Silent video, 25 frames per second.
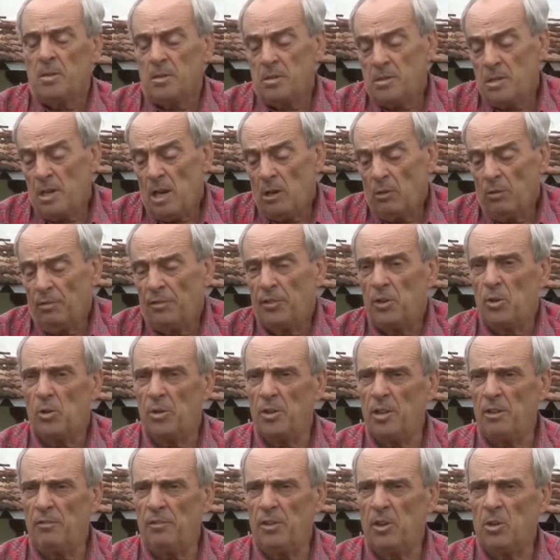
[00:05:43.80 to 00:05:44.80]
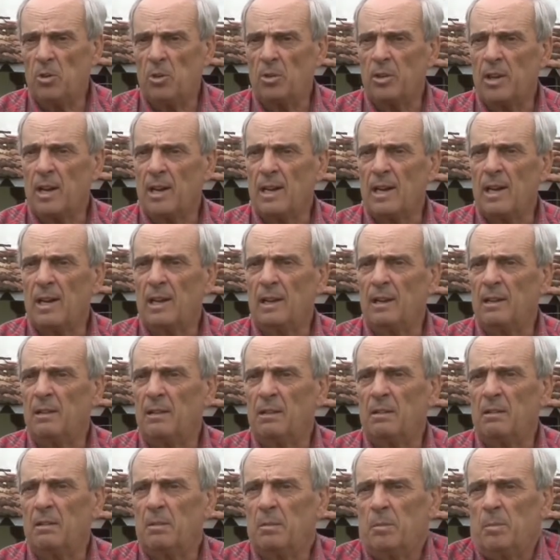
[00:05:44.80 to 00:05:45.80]
woodland pastures nearby.
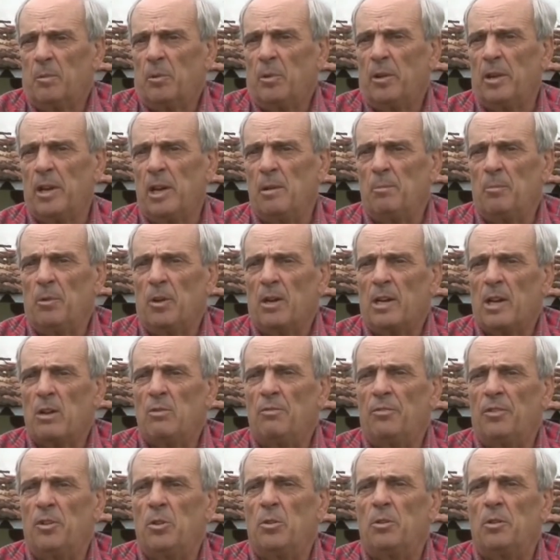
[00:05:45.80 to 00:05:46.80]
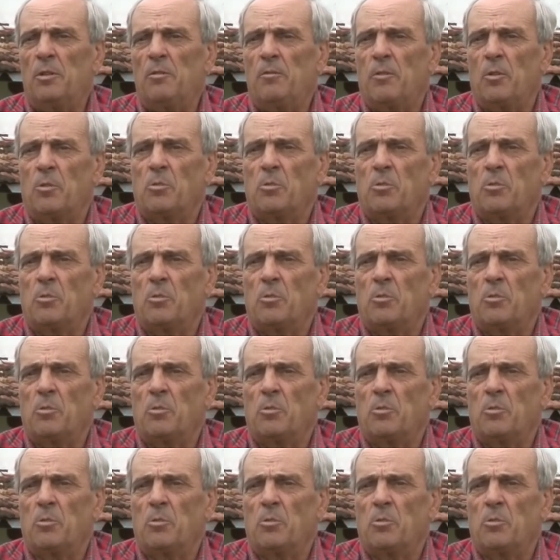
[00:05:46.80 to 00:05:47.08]
I hardly ever saw